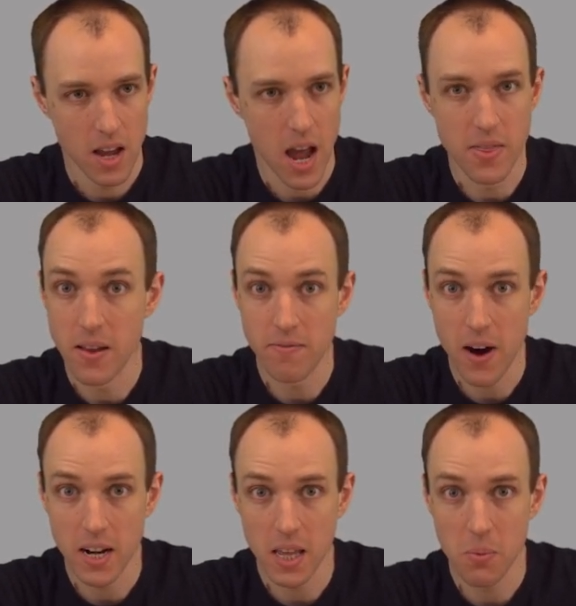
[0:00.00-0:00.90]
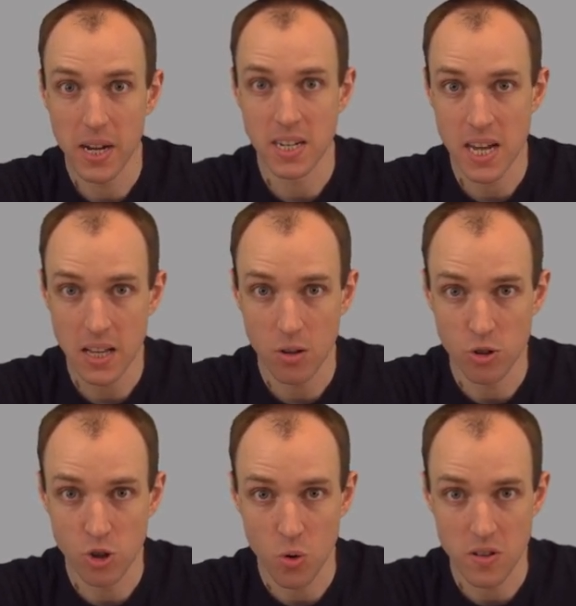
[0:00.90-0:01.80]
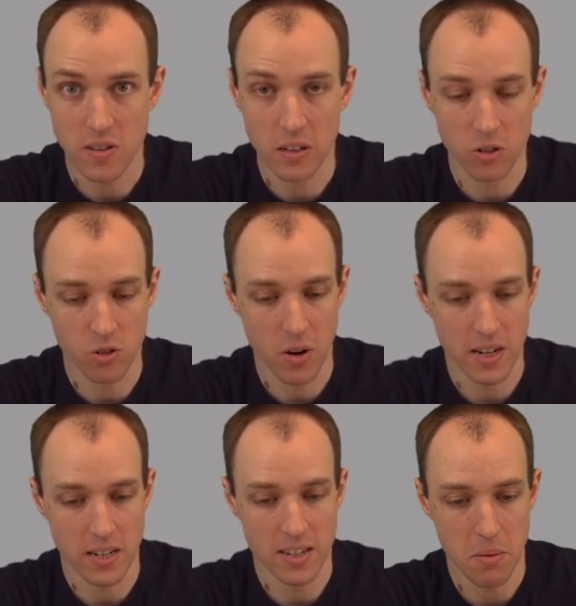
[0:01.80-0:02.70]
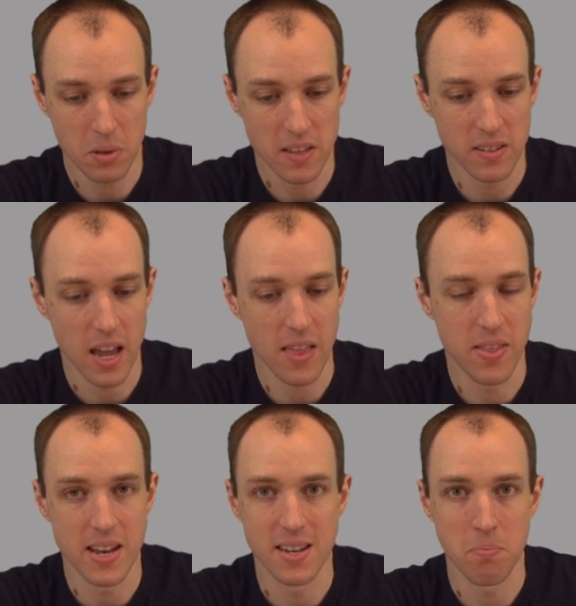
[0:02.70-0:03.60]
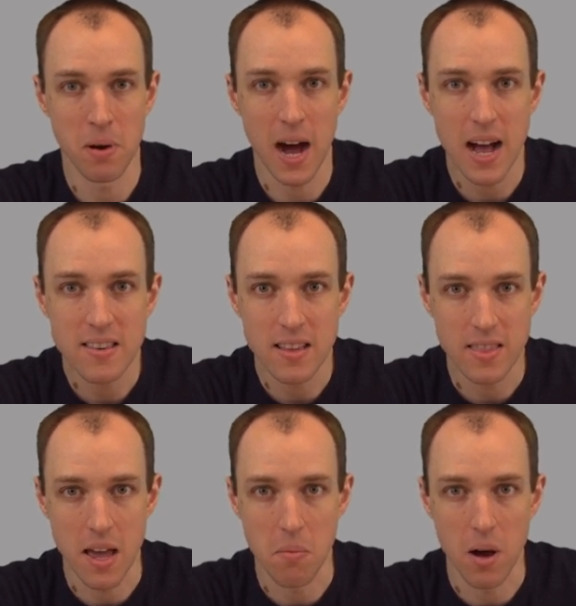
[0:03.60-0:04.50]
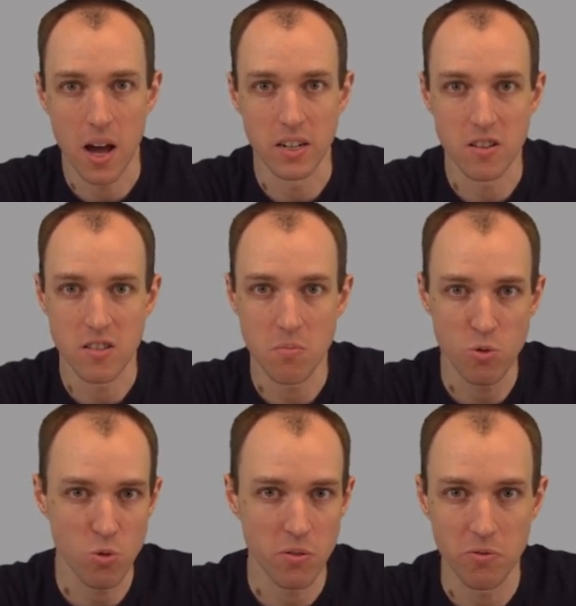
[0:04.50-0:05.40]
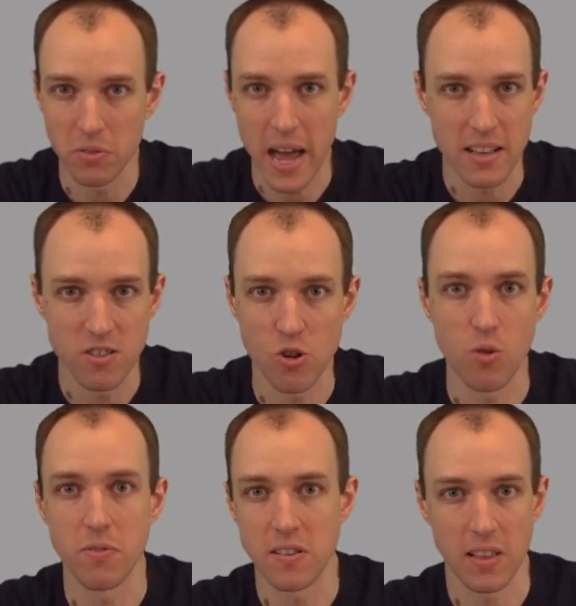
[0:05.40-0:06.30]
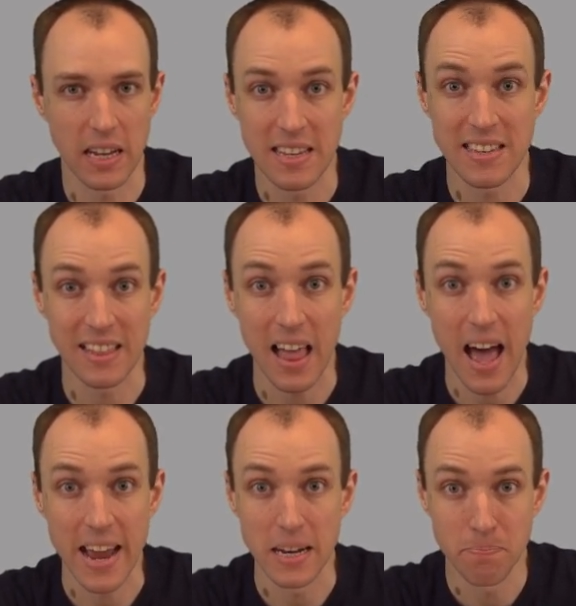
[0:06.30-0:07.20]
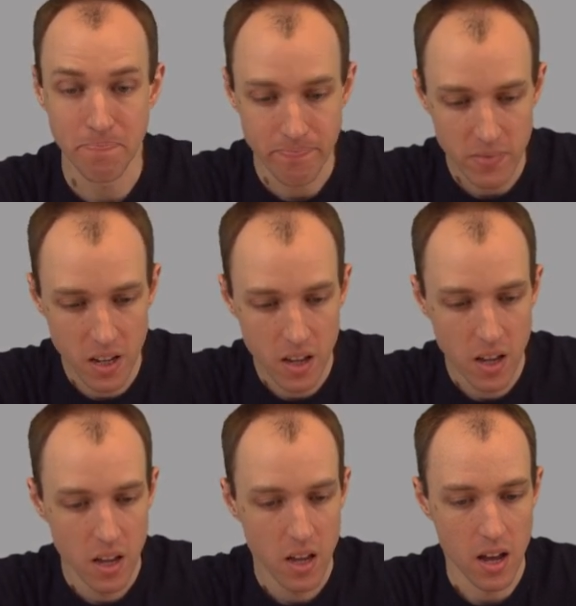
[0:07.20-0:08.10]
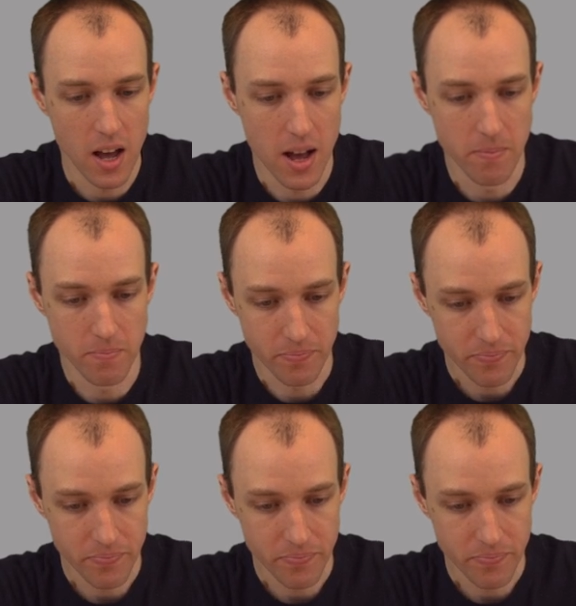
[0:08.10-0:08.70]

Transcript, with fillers: And then finally, we can take those short, single-stranded templates and then deposit them onto some sort of flat surface, like a slide. Um,